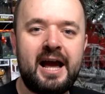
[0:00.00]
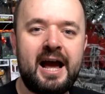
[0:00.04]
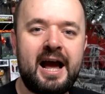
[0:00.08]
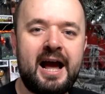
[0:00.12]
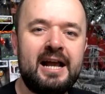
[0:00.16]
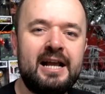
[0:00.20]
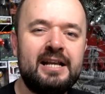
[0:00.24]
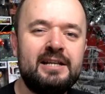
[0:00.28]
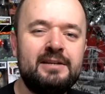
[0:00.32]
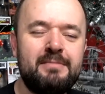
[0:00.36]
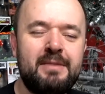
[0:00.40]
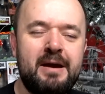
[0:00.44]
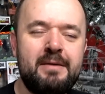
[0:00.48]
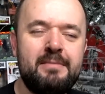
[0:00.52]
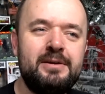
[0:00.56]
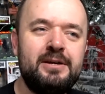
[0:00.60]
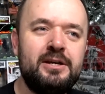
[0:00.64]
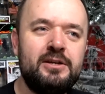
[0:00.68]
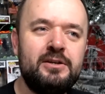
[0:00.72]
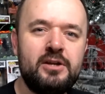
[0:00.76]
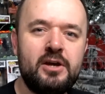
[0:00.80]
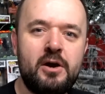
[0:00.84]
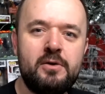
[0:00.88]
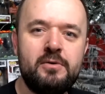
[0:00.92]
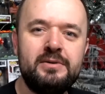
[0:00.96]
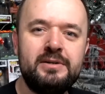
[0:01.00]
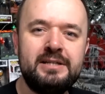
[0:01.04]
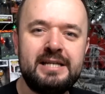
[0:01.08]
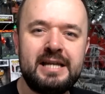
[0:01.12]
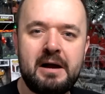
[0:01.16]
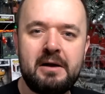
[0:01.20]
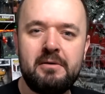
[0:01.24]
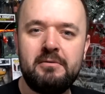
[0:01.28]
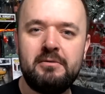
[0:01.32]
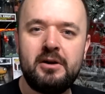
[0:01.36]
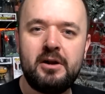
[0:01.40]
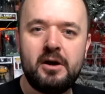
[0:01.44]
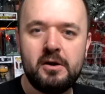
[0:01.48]
and maybe you don't
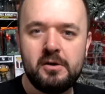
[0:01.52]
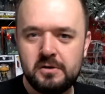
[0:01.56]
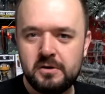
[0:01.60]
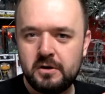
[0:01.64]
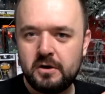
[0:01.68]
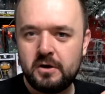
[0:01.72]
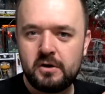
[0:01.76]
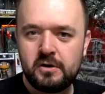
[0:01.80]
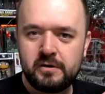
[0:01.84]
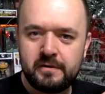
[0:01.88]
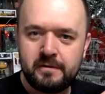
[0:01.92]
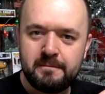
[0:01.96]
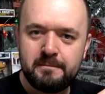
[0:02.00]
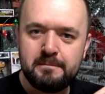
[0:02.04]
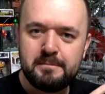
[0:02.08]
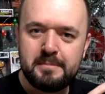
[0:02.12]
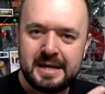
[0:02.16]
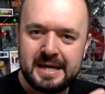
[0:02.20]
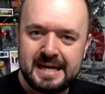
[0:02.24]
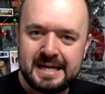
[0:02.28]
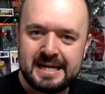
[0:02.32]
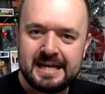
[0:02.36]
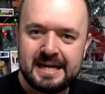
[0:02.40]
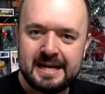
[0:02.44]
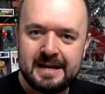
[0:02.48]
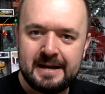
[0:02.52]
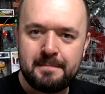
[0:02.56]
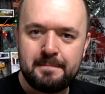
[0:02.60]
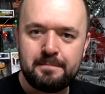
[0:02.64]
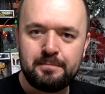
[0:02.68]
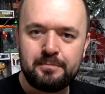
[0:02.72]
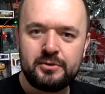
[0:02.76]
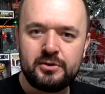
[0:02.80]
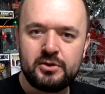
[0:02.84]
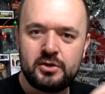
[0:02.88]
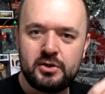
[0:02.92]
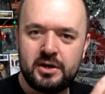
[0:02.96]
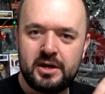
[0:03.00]
download a lot of media
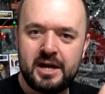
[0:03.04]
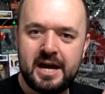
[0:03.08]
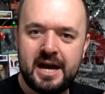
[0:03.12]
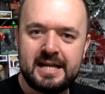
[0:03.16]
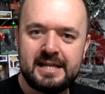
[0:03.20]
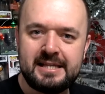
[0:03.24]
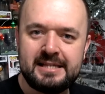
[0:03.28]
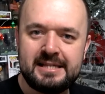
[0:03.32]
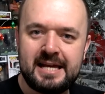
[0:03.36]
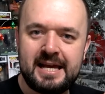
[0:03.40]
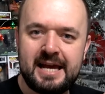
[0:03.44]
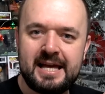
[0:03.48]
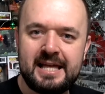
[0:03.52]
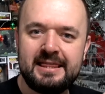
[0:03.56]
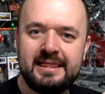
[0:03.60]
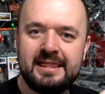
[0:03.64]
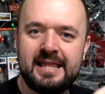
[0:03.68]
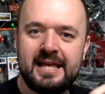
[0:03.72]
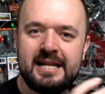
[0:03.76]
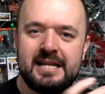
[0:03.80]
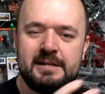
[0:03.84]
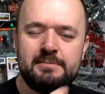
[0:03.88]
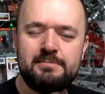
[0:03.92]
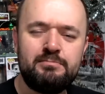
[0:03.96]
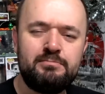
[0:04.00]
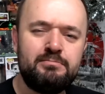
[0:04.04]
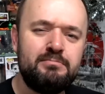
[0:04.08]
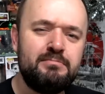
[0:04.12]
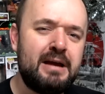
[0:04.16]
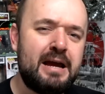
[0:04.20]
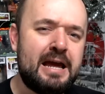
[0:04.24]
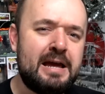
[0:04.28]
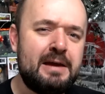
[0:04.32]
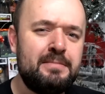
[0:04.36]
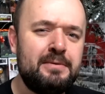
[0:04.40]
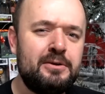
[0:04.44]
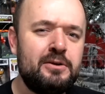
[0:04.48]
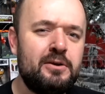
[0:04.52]
to your headset, then it's
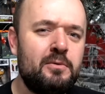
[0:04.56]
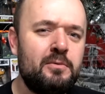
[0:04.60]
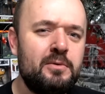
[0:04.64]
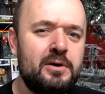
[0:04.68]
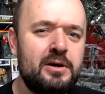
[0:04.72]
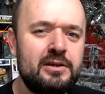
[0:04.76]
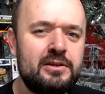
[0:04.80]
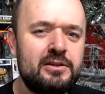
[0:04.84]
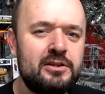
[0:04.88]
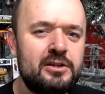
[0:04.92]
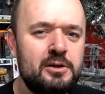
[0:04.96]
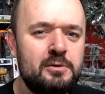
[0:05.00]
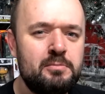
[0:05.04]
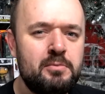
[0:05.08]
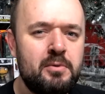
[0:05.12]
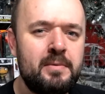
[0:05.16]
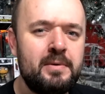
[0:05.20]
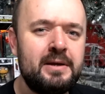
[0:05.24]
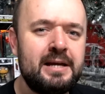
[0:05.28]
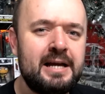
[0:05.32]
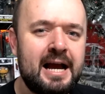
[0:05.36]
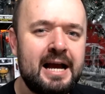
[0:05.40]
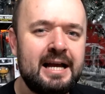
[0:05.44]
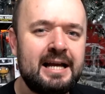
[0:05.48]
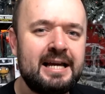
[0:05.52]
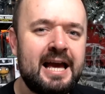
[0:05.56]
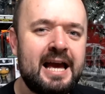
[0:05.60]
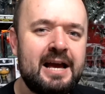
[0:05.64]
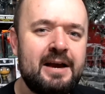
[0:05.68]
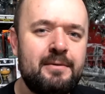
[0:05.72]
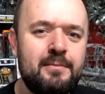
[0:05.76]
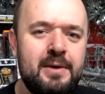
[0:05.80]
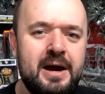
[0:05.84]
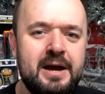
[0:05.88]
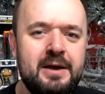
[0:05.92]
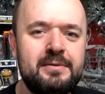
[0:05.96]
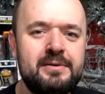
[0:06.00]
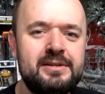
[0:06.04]
maybe not worth it. You probably can get
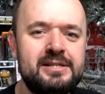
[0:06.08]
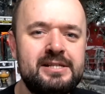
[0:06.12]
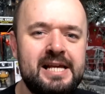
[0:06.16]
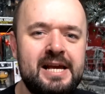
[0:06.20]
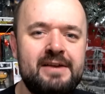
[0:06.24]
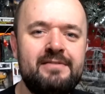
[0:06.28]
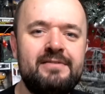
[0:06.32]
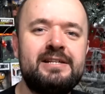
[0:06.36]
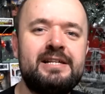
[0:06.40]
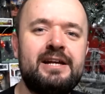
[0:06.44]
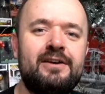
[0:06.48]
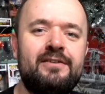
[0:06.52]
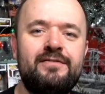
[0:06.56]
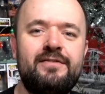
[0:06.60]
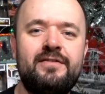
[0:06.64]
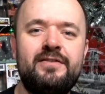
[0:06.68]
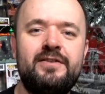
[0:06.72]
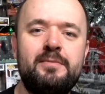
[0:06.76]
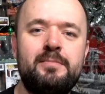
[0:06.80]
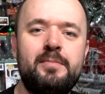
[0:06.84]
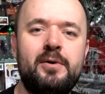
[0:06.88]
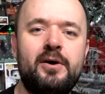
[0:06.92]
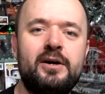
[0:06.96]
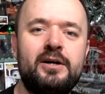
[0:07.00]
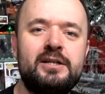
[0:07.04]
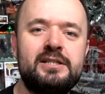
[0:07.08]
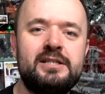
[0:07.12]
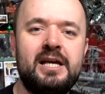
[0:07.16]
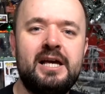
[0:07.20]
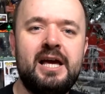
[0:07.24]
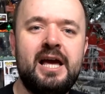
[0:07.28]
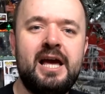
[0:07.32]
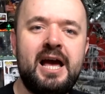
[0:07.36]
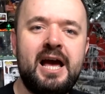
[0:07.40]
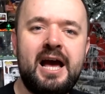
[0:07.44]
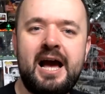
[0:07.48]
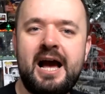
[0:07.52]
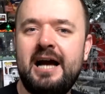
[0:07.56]
away with saving yourself $50
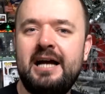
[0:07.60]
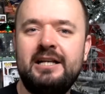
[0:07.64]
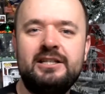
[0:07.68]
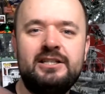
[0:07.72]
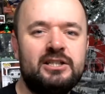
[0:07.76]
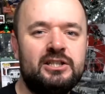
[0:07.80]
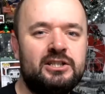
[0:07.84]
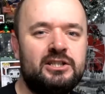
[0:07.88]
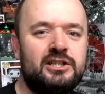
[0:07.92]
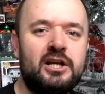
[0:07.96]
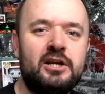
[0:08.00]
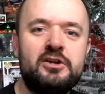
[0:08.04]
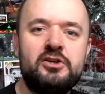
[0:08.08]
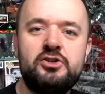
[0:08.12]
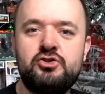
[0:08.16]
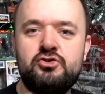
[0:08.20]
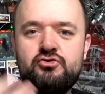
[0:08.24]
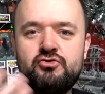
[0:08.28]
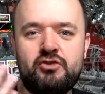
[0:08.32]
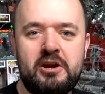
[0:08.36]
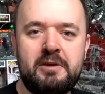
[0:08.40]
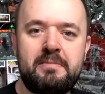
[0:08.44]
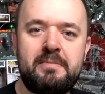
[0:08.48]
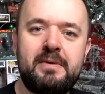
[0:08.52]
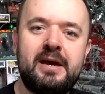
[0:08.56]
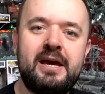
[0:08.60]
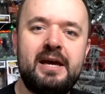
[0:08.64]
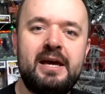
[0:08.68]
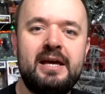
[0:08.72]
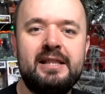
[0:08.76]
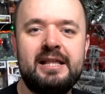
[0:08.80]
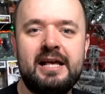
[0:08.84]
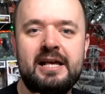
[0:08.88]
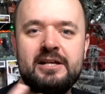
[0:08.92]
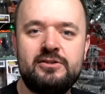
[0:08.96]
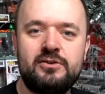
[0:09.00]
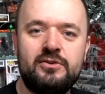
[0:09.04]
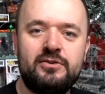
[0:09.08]
and just, you know, stream it and
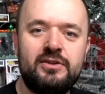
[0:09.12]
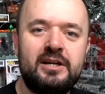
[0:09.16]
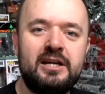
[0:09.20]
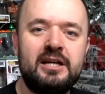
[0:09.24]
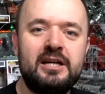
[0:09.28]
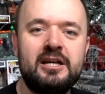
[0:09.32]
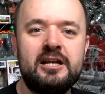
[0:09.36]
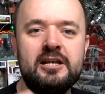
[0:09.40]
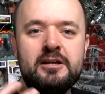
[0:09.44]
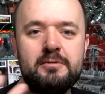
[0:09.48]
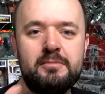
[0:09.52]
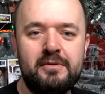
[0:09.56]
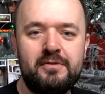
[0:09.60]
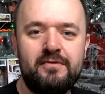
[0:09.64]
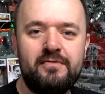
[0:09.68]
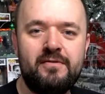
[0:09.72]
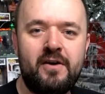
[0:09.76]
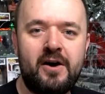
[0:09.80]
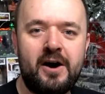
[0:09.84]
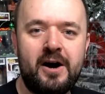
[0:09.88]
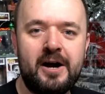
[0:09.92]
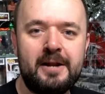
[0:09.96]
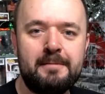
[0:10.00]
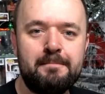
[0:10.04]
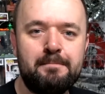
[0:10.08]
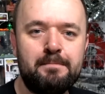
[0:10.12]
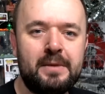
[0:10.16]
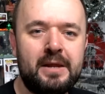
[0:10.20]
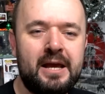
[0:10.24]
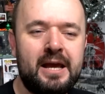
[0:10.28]
that sort of thing and you'll be fine.